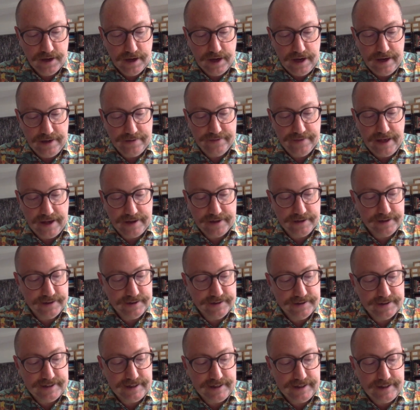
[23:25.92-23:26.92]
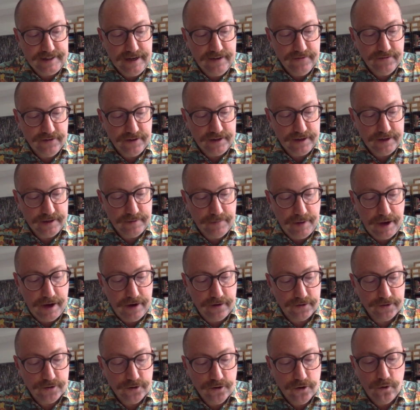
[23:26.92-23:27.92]
and that it is significant
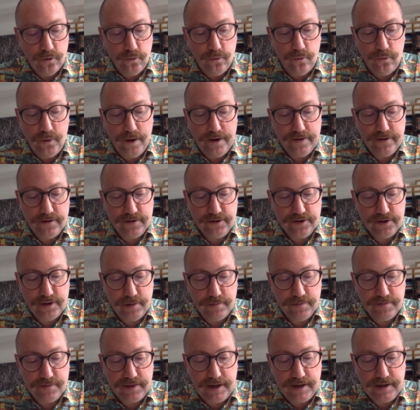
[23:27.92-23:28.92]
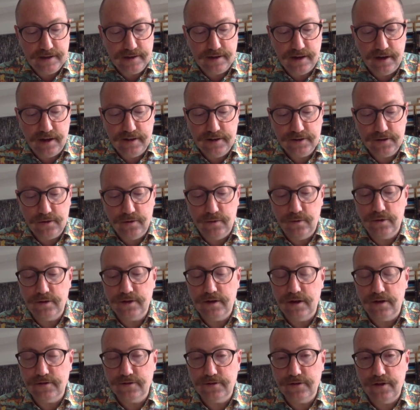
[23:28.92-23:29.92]
about whether something does or
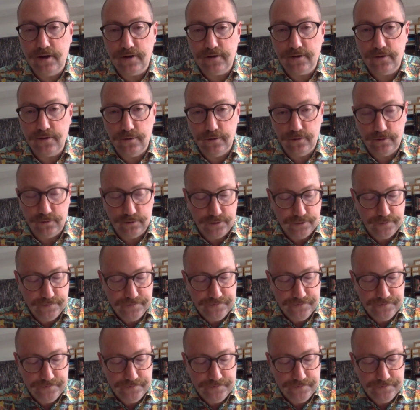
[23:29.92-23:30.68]
does not hold.